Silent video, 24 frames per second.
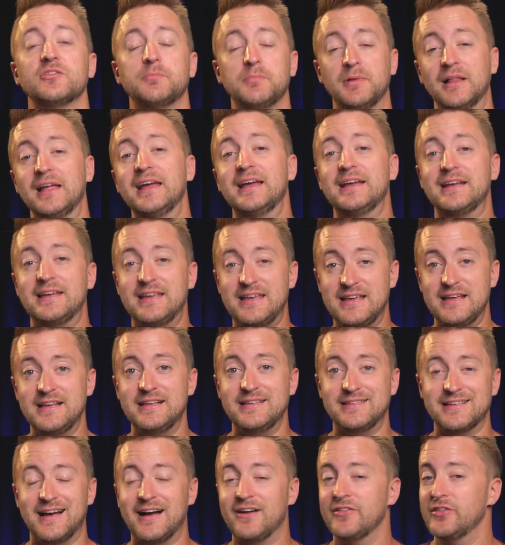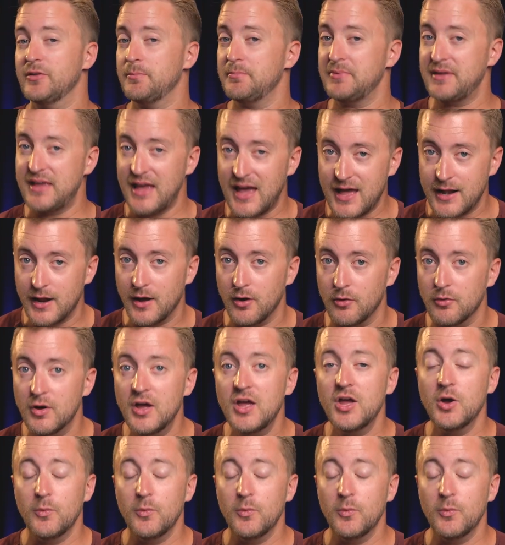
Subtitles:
playing keys on the piano,